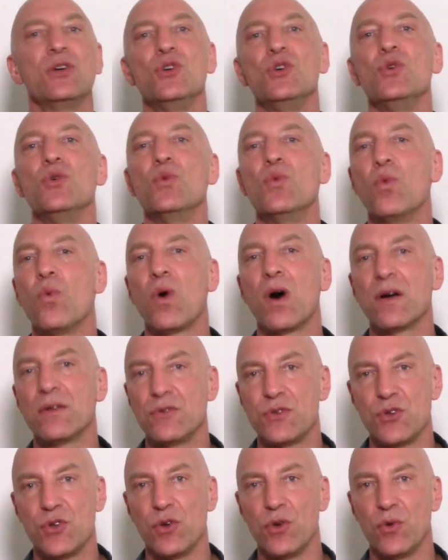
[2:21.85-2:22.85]
you
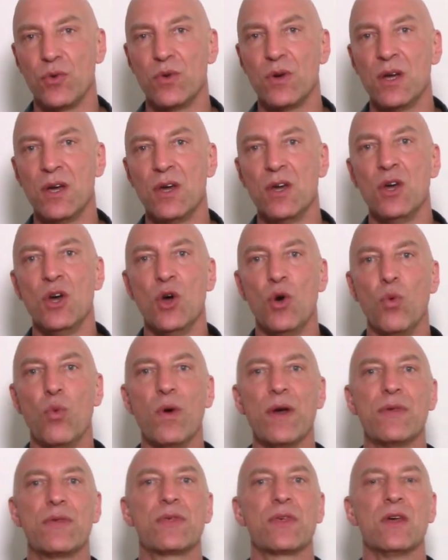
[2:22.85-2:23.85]
want to
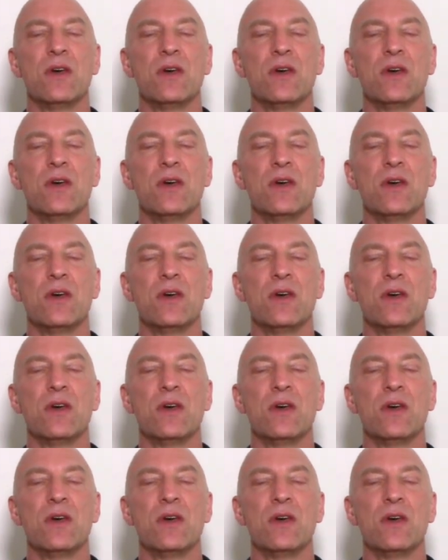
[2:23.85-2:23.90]
with